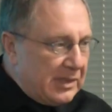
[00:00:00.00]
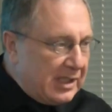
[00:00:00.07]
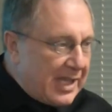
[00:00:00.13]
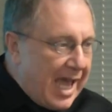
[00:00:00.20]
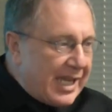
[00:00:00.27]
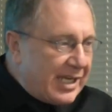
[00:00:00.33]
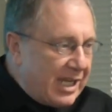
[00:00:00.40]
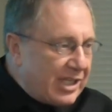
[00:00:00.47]

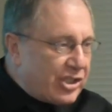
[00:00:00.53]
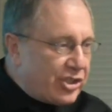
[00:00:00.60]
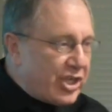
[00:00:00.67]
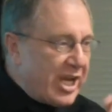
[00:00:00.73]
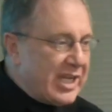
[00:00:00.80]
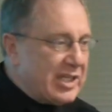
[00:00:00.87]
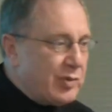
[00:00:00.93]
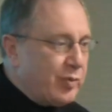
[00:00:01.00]
letter
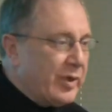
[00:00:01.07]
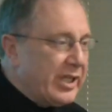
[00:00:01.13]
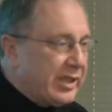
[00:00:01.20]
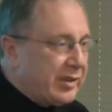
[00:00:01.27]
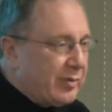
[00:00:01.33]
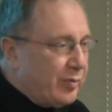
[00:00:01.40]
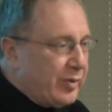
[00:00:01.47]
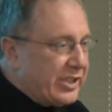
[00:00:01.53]
exchange
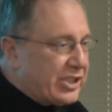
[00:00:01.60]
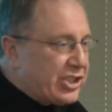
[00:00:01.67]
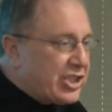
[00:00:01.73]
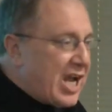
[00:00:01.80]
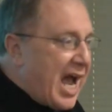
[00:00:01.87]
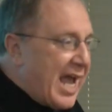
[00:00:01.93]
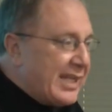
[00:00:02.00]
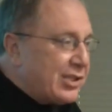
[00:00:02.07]
with, with
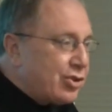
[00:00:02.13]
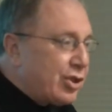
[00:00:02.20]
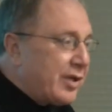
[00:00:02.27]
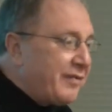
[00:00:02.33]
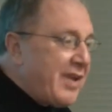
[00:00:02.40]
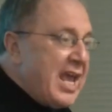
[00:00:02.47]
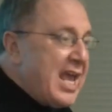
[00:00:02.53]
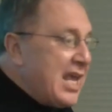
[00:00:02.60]
Stein,
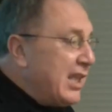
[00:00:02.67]
sort of,